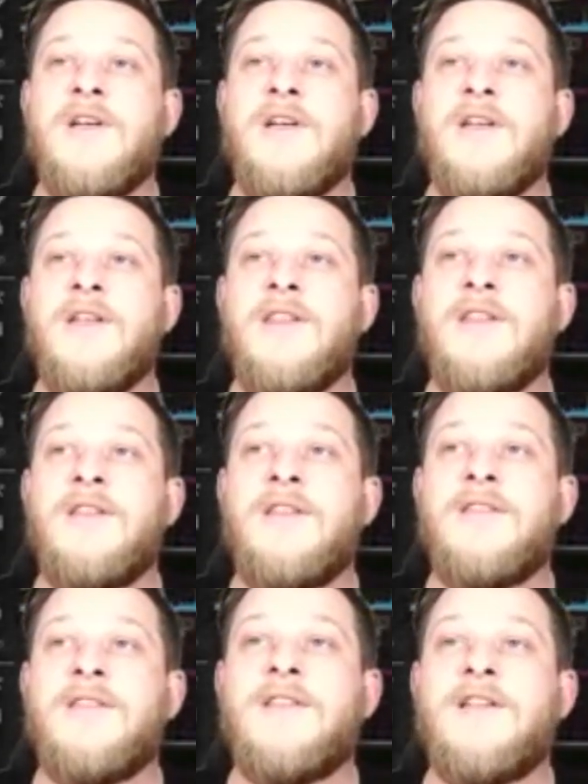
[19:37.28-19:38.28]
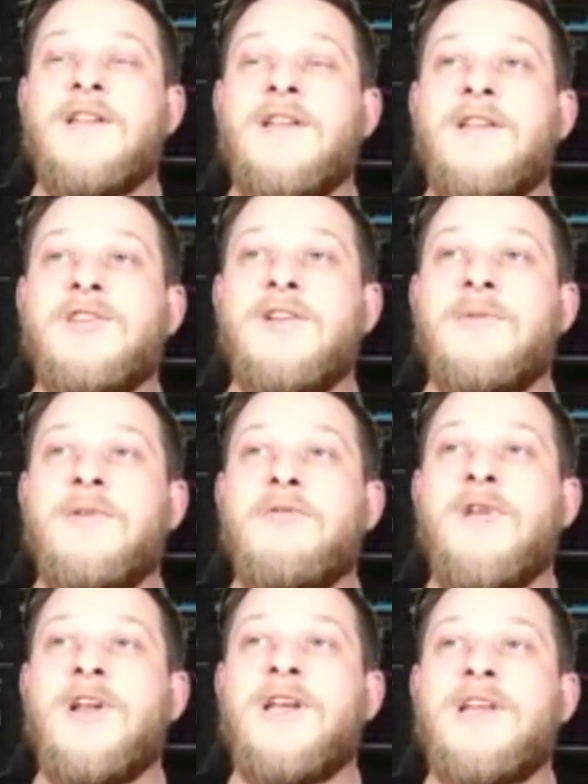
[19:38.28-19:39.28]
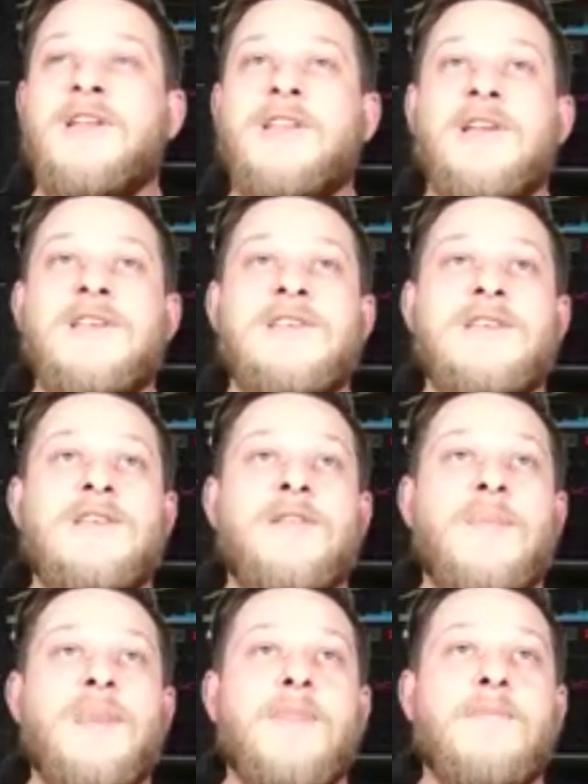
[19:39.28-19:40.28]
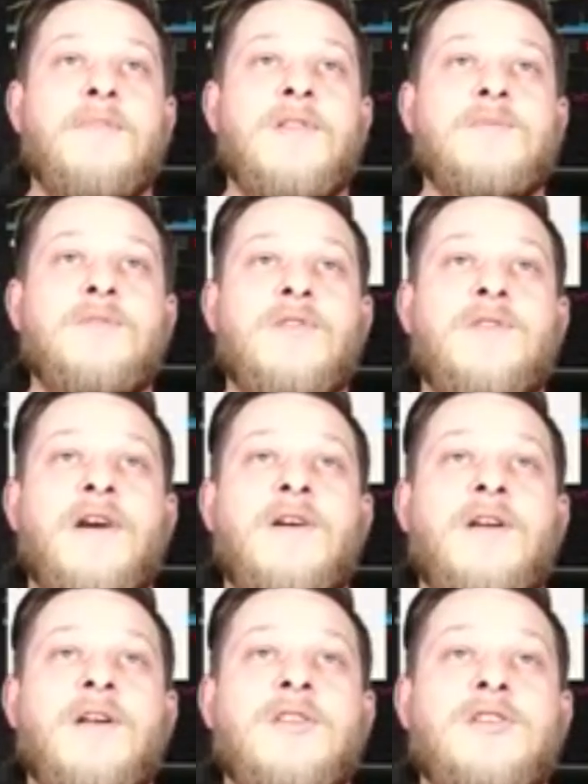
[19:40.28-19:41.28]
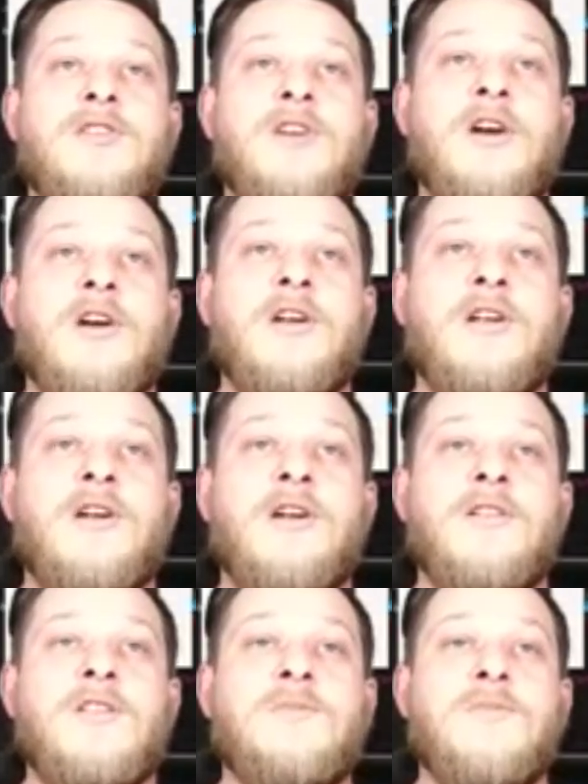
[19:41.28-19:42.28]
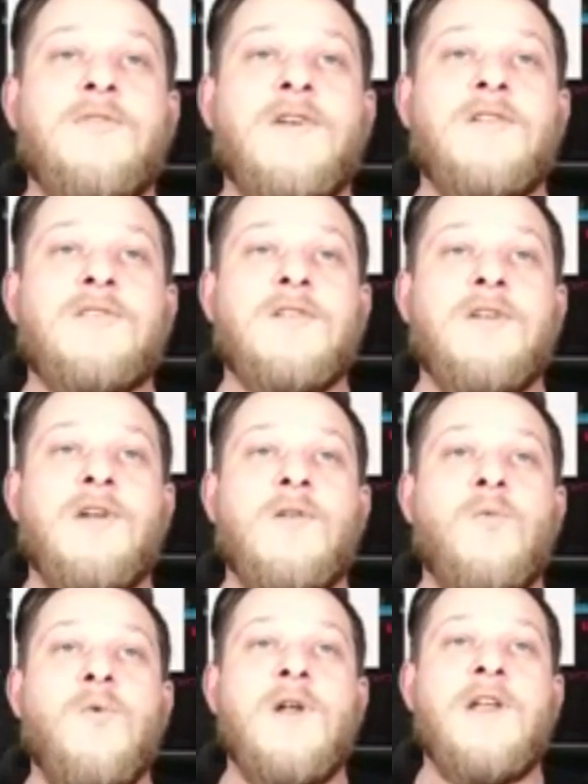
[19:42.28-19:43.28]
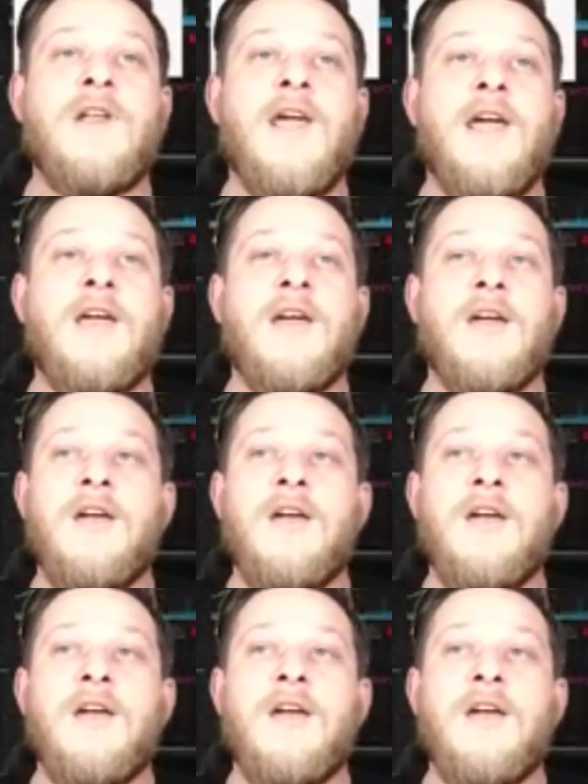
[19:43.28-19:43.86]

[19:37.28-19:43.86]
it's going to be running into this. Let's move out on this chart here. Let's move out to like 1 day.